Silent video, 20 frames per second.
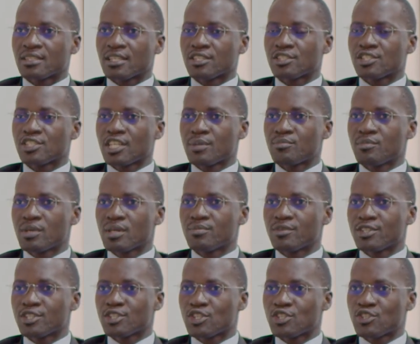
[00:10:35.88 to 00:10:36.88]

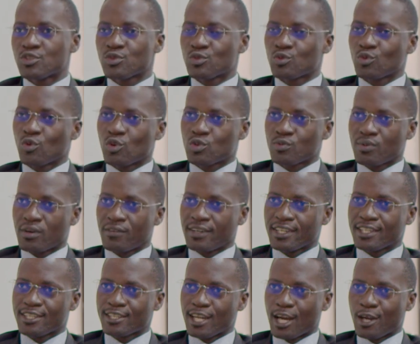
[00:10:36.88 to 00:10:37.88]
DMMS is one
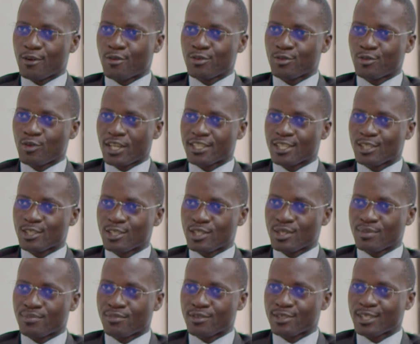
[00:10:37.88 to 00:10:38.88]
supervise our own devices
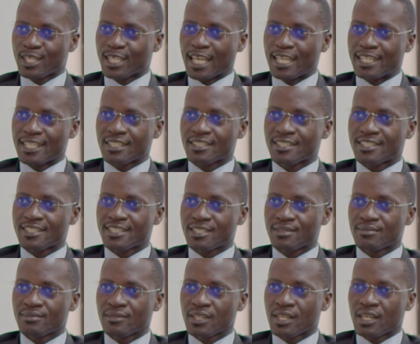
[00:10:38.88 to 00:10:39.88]
report center in the
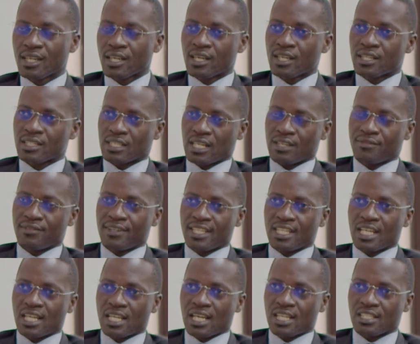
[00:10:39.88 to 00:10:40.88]
system. Even the
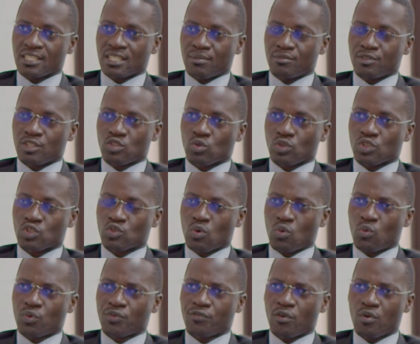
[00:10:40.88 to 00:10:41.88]
other sub-district. So
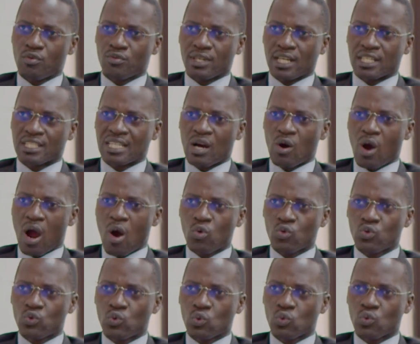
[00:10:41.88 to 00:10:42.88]
we found that now how
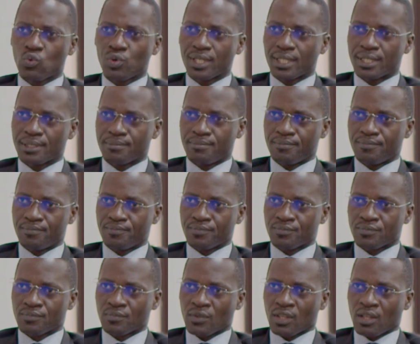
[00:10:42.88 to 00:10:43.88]
do we
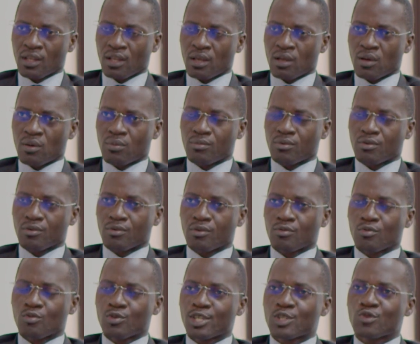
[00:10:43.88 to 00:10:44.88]

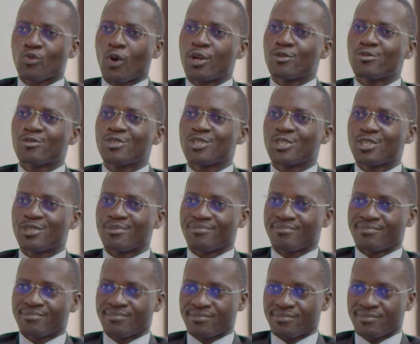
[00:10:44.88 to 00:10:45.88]
create one team
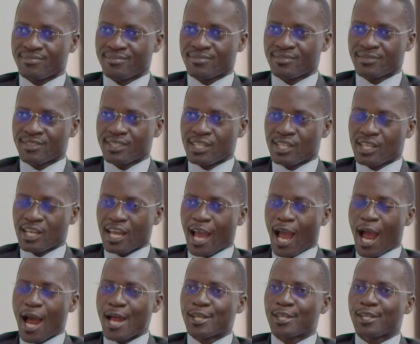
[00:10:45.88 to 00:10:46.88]

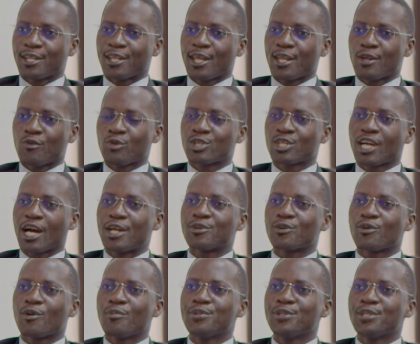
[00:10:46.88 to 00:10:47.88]
and then which can
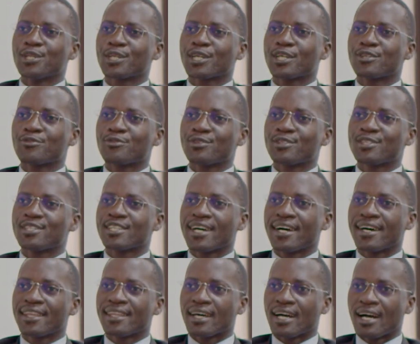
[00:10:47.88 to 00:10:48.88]
communicate to each
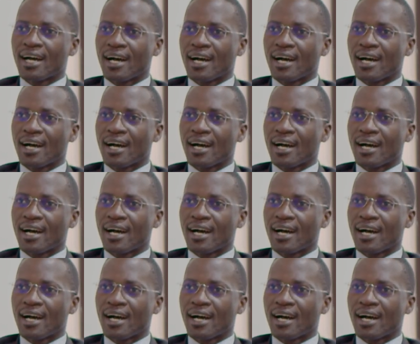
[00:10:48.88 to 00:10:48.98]
other?